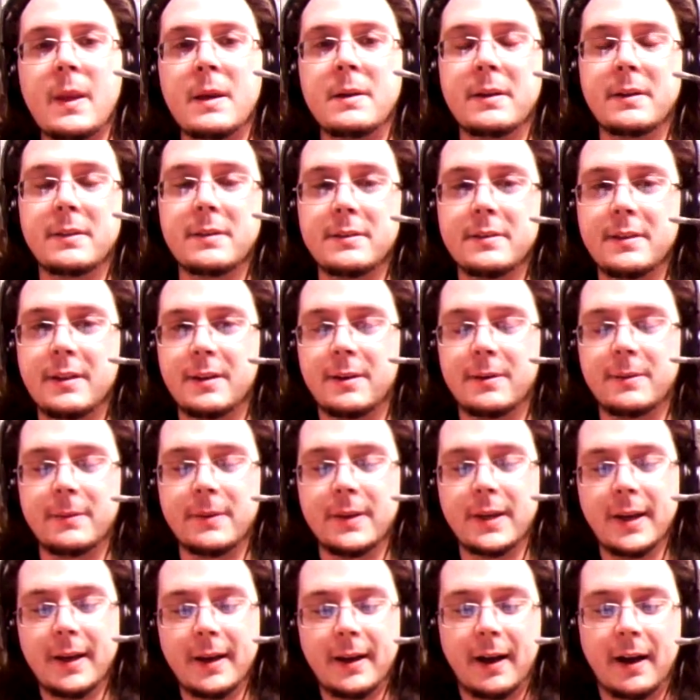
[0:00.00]
Now that
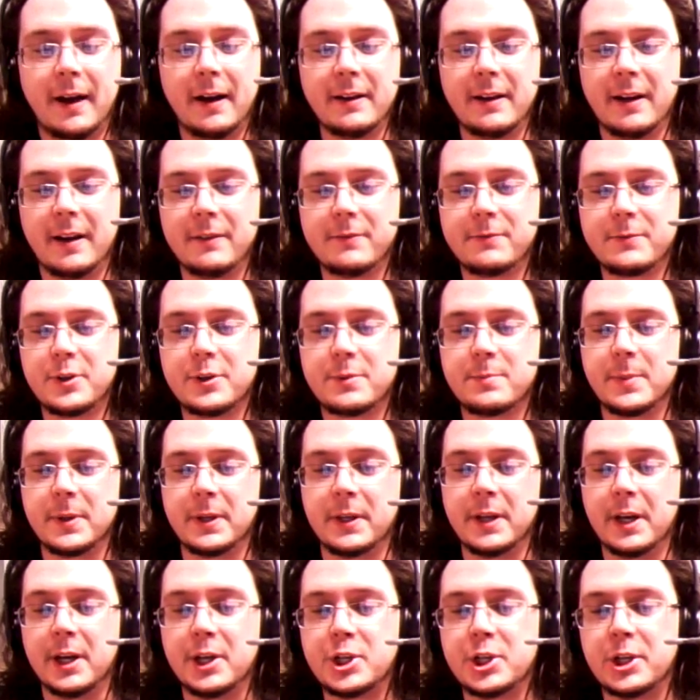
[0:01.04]
now, I, I've just
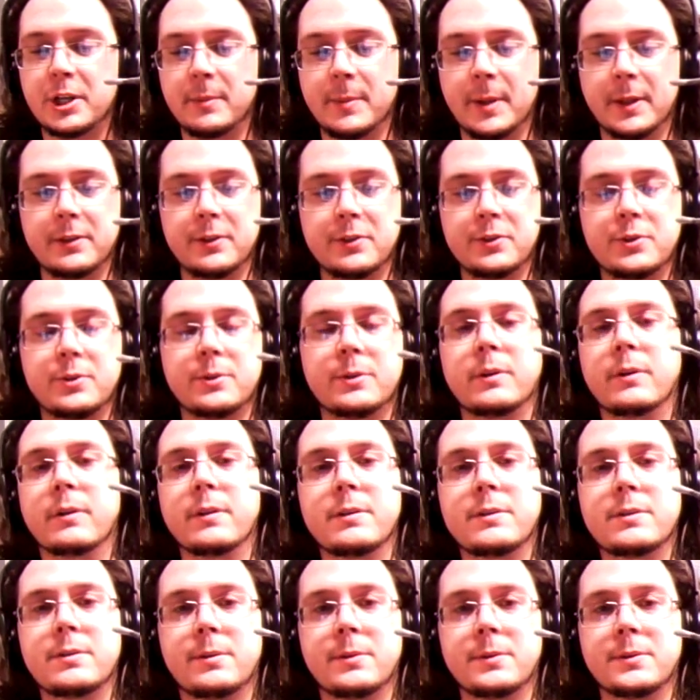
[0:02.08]
been gushing about the story
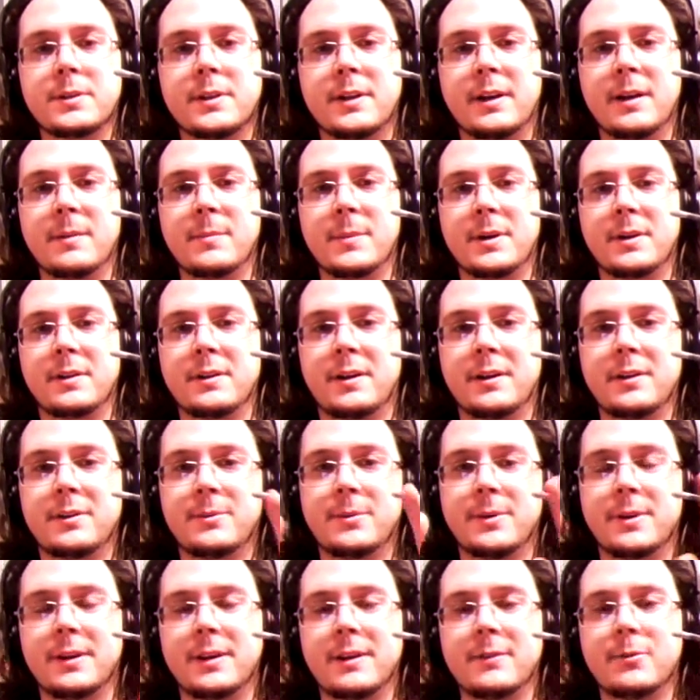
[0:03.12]
this whole time, and I, I
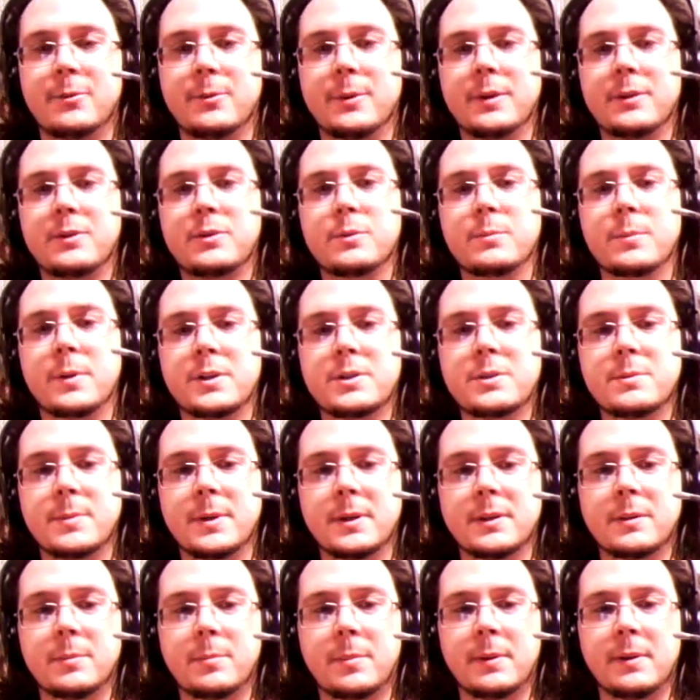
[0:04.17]
don't want to give away too much
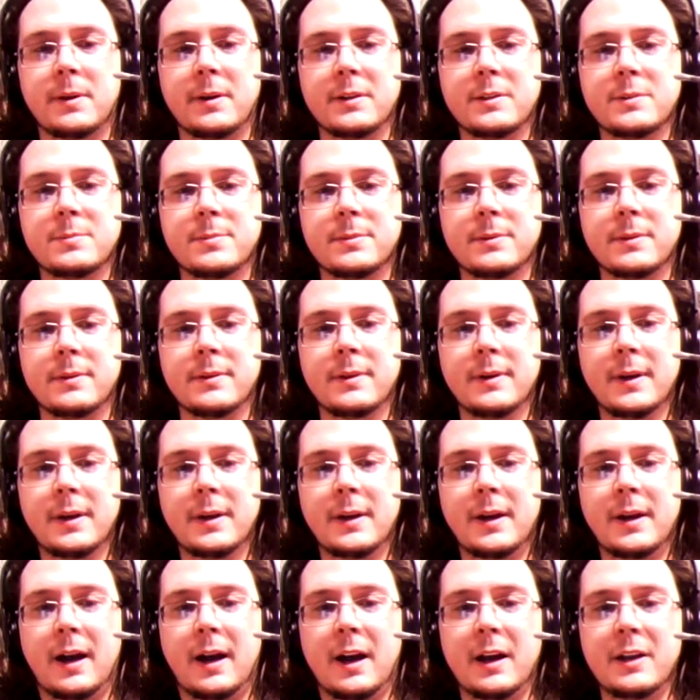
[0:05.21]
about the plots, but
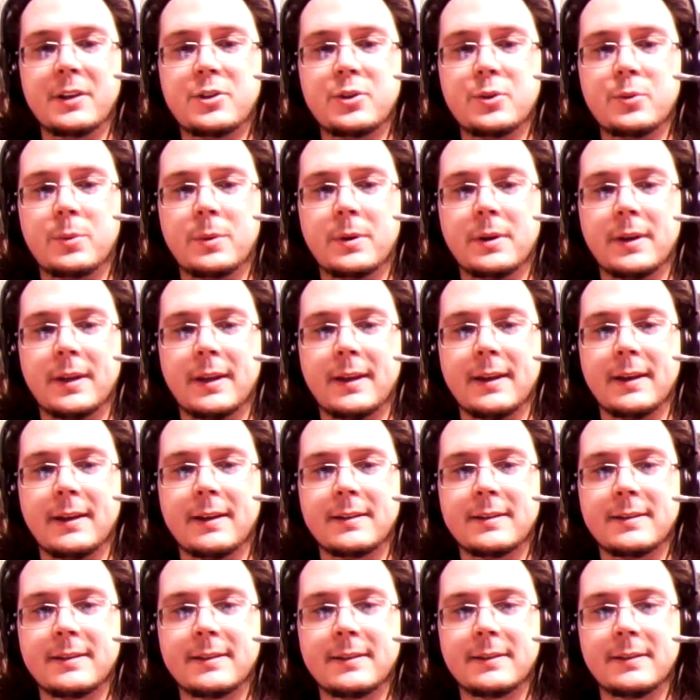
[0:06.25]
I do want to
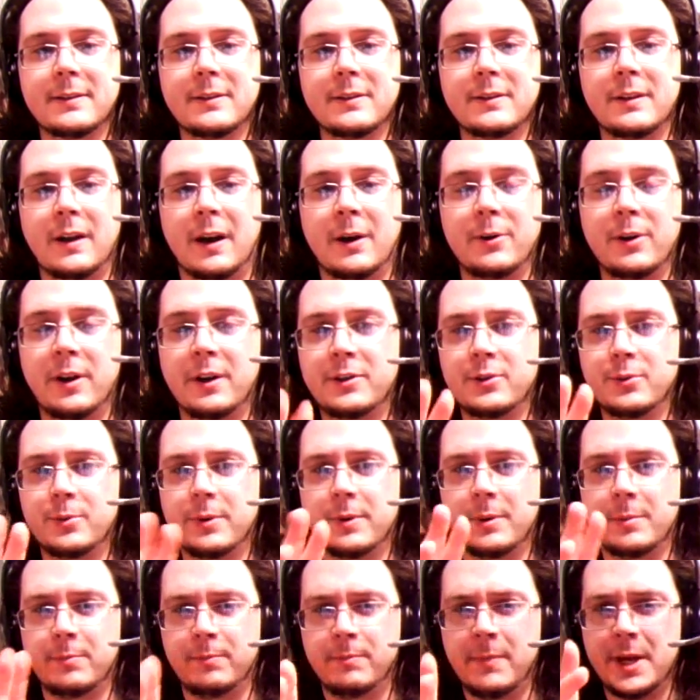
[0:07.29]
get, I, I do
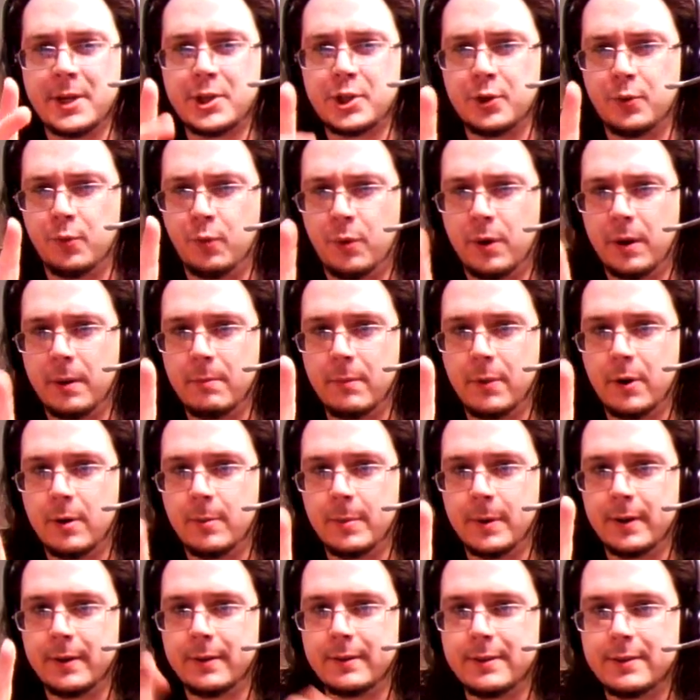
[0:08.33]
want to mention one
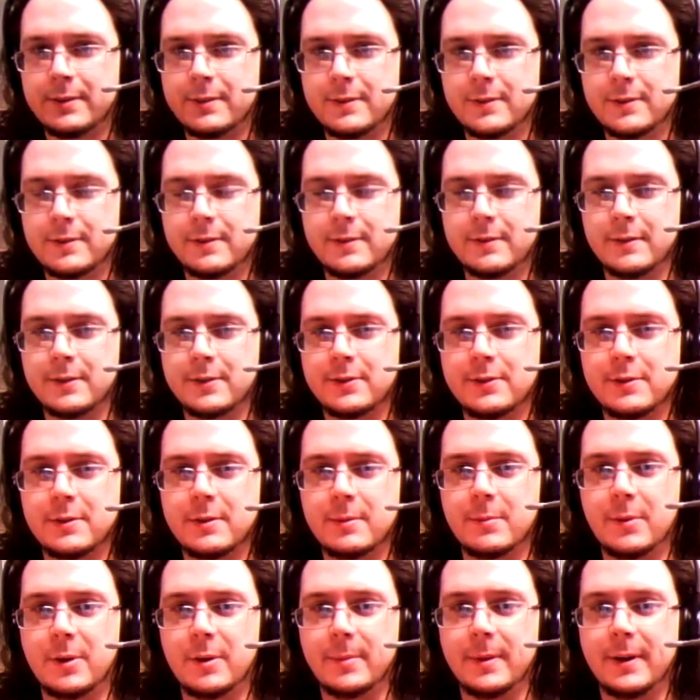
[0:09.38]
moment, and this is this is
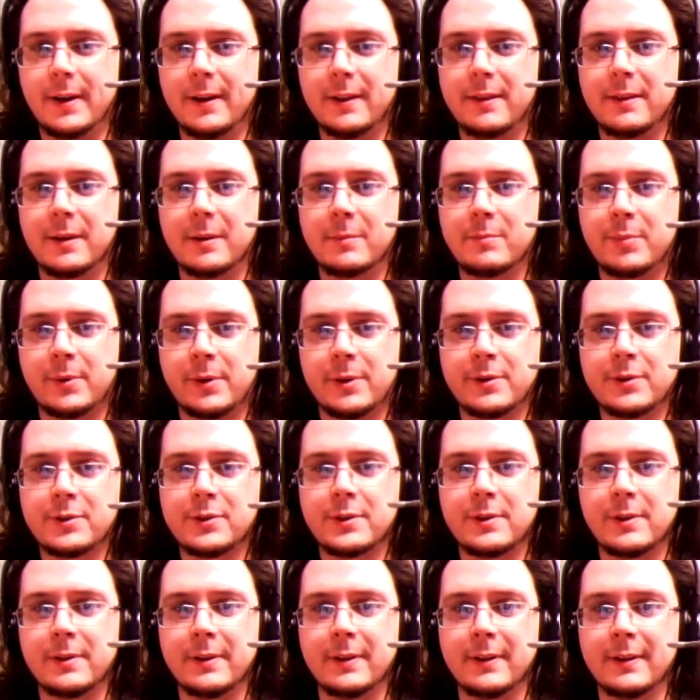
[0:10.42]
the moment I think
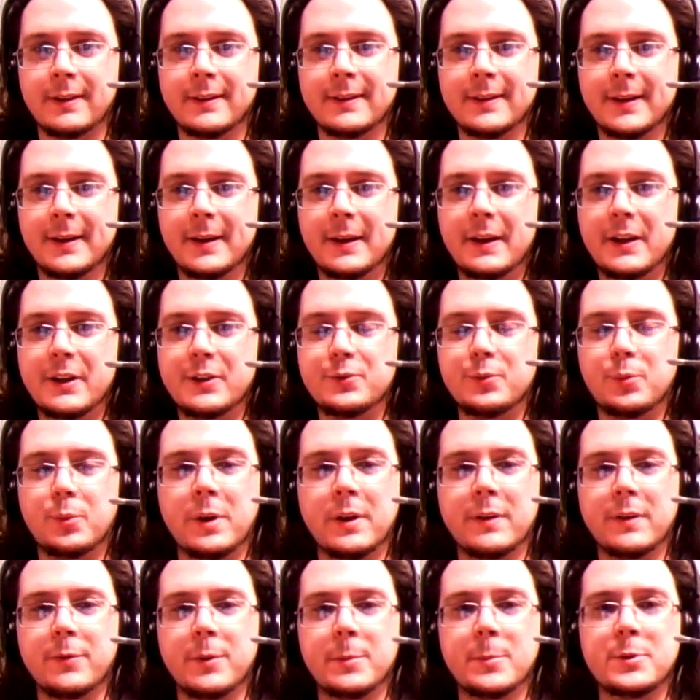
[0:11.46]
personally is
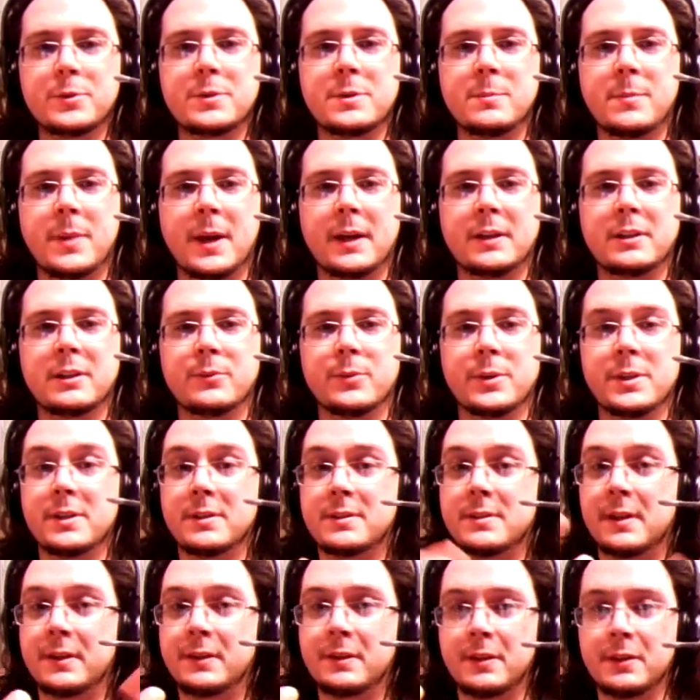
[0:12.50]
one of the most impacting ones.
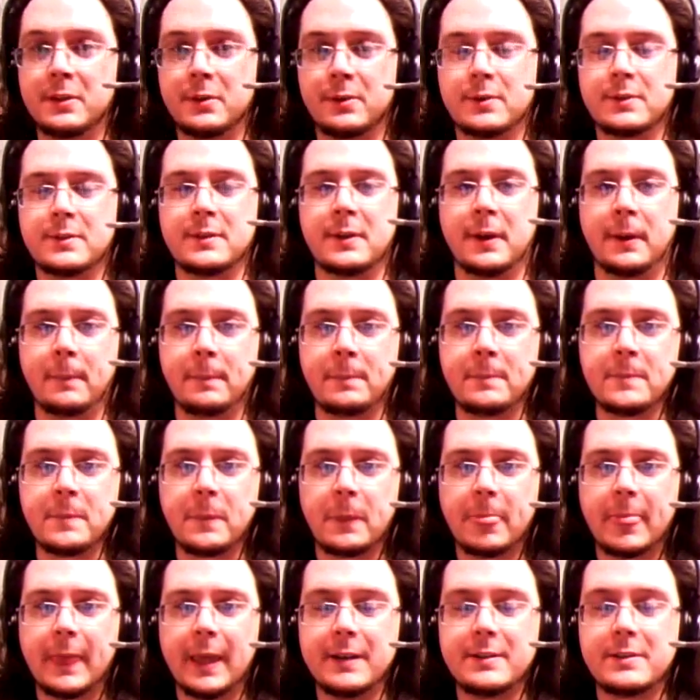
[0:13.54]
It's not the nuke scene;
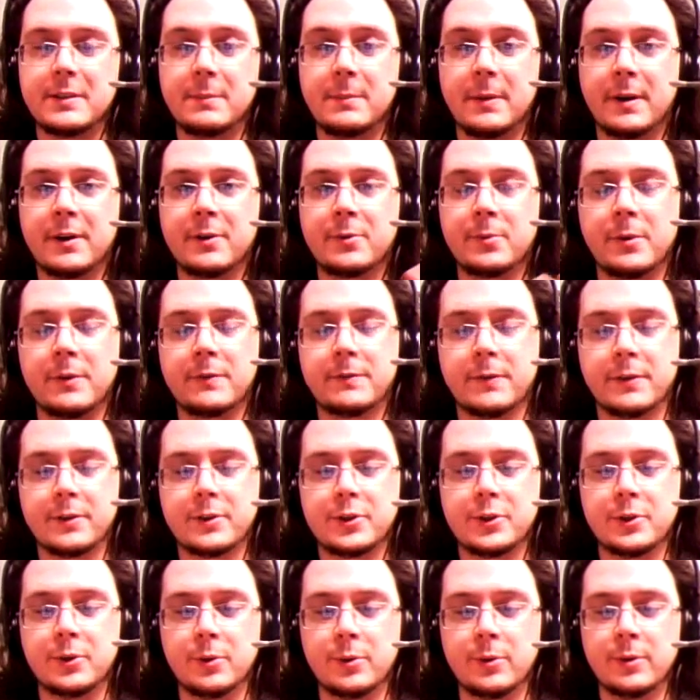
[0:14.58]
it's in Modern Warfare
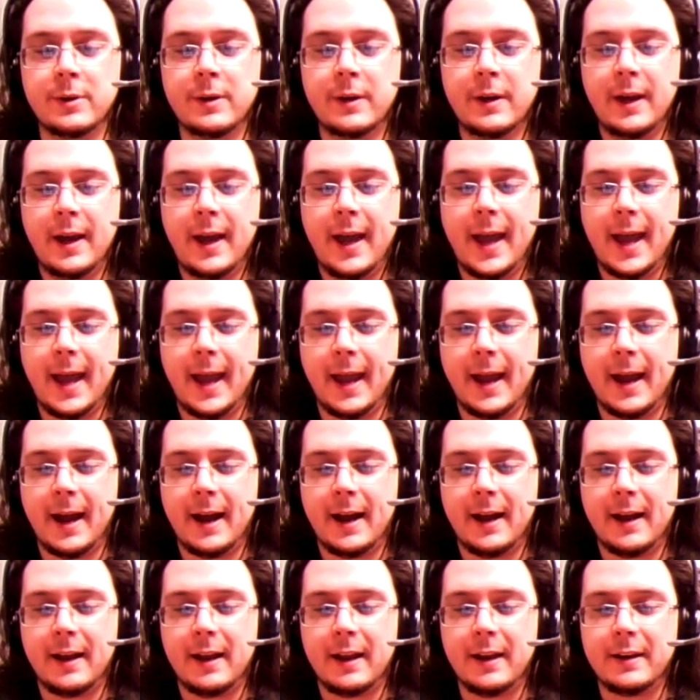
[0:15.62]
two,
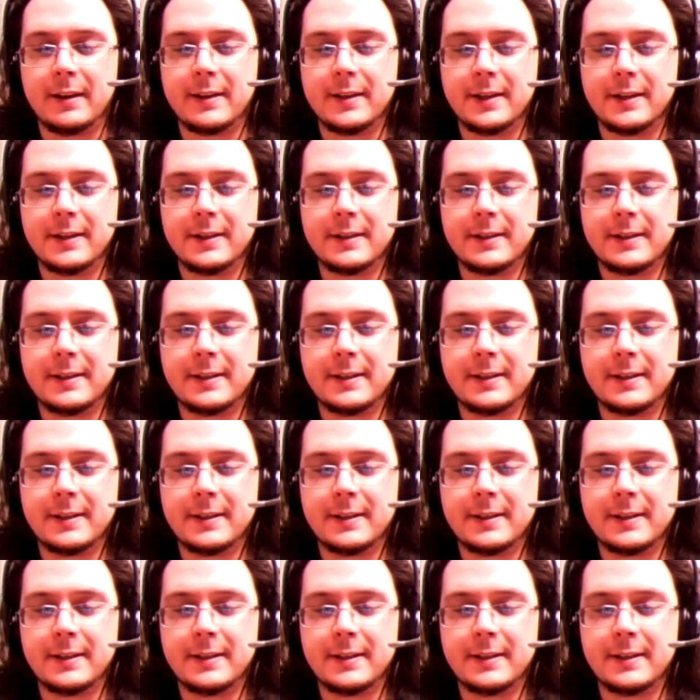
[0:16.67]
and